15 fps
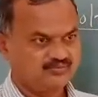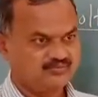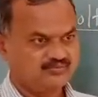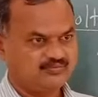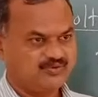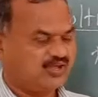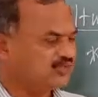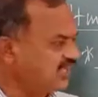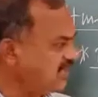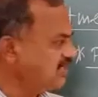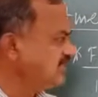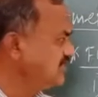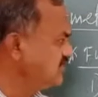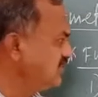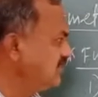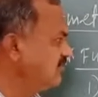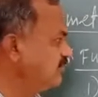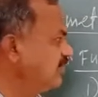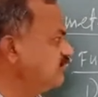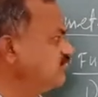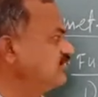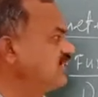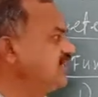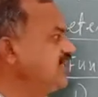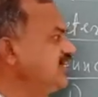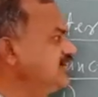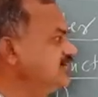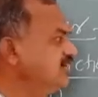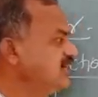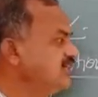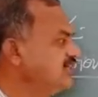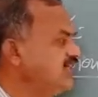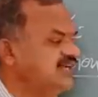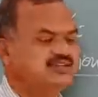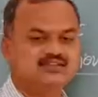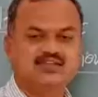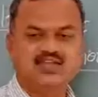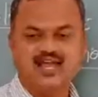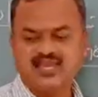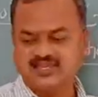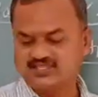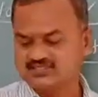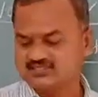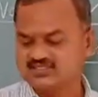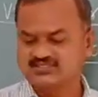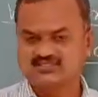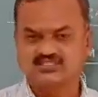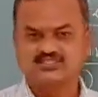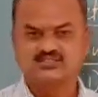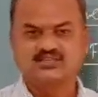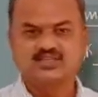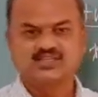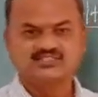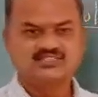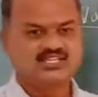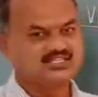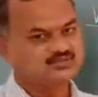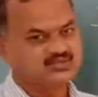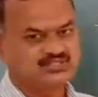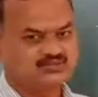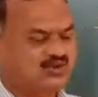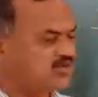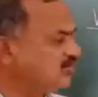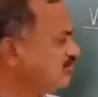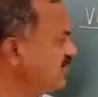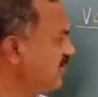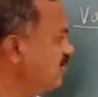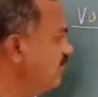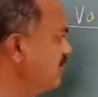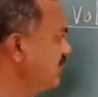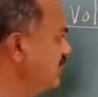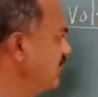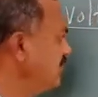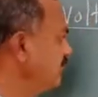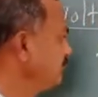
For that reason, we have to connect that high resistance in series with coil of galvanometer.